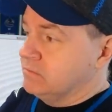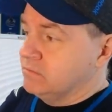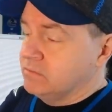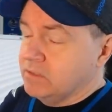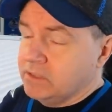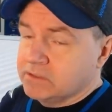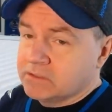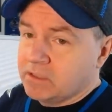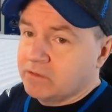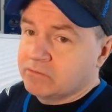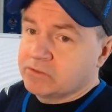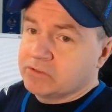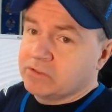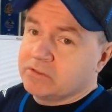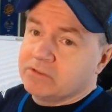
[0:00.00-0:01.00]
he's an
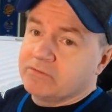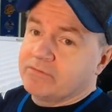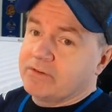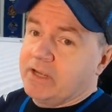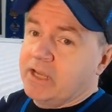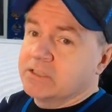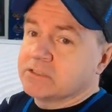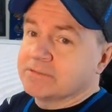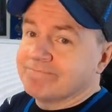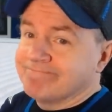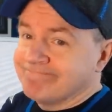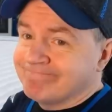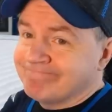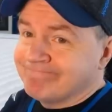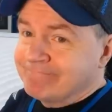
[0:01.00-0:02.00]
unrestricted free agent.
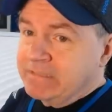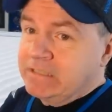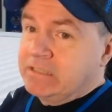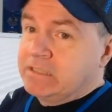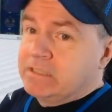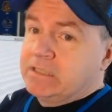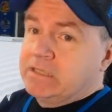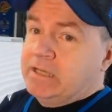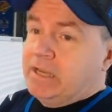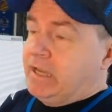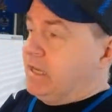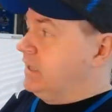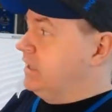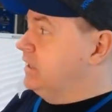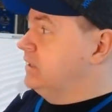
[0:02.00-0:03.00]

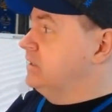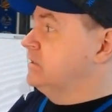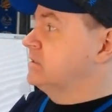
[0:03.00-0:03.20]
And he